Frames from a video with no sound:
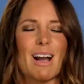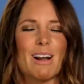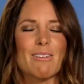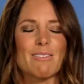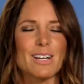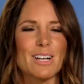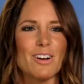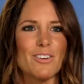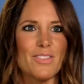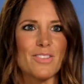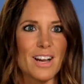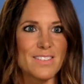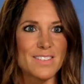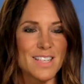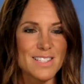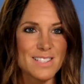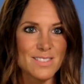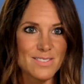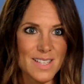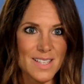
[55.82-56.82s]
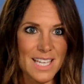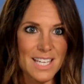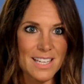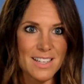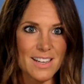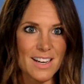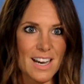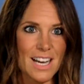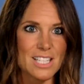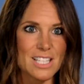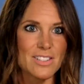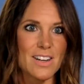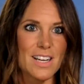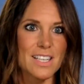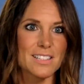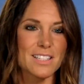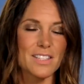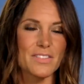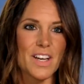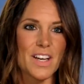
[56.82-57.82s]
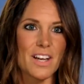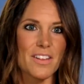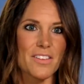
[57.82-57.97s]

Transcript: I work out five days a week. I try to live a